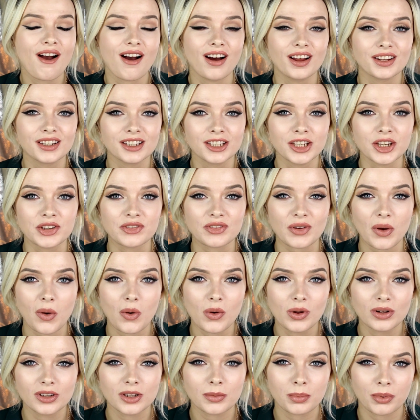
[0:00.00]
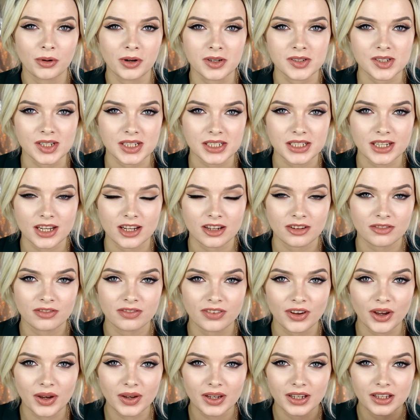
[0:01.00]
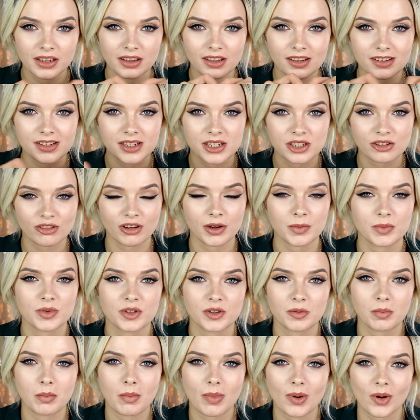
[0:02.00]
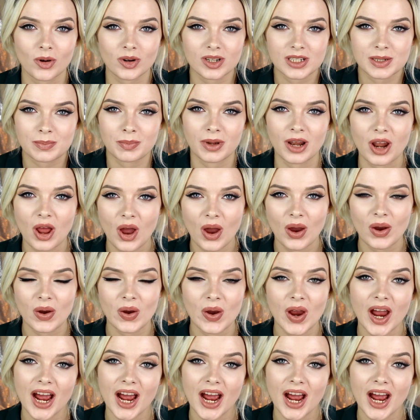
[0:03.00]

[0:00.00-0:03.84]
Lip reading: I'll leave all the product info in the description box below,